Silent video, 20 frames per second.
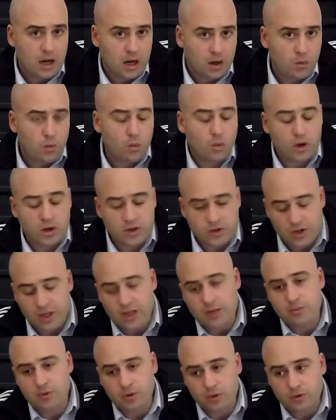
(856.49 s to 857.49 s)
I was
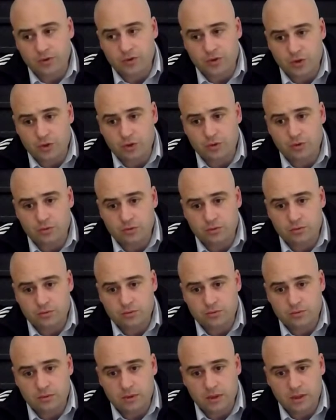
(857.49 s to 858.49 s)
able to
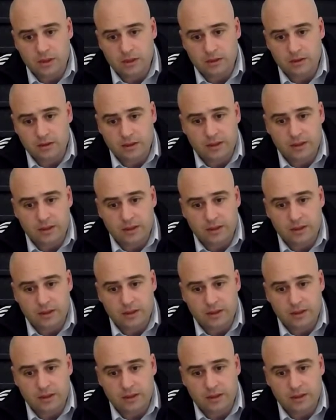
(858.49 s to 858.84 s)
uh,